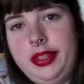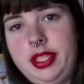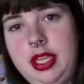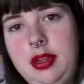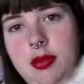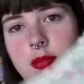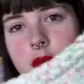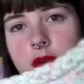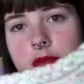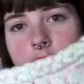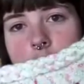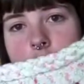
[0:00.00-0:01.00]
See?
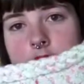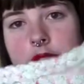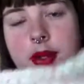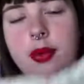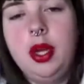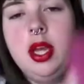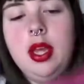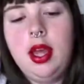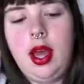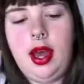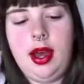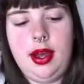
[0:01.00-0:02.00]
Proof. There's two.
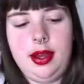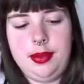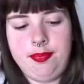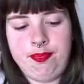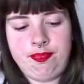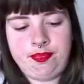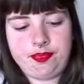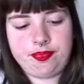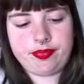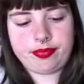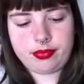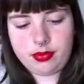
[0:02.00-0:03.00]
Let
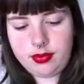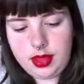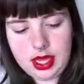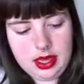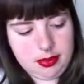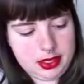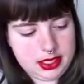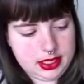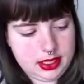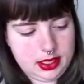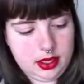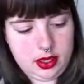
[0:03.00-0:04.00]
me
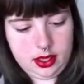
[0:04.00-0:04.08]
see.